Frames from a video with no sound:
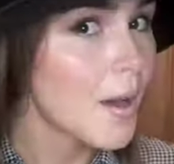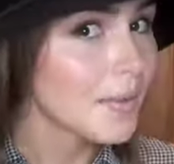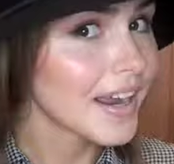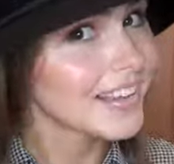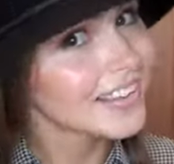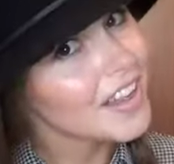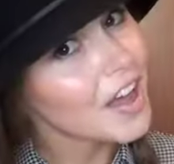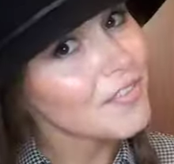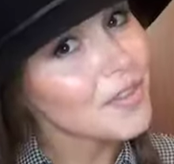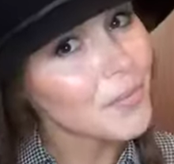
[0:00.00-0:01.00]
But I
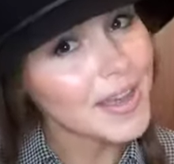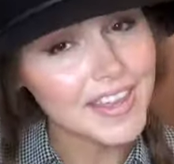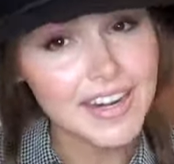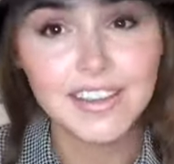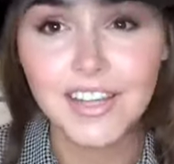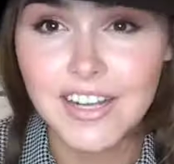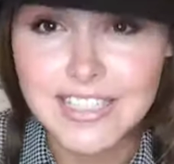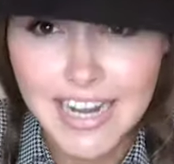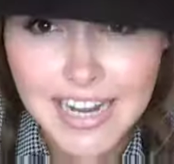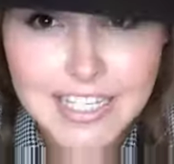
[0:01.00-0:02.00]
love the way that it
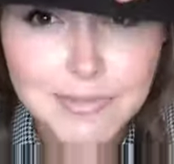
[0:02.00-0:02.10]
looks, and I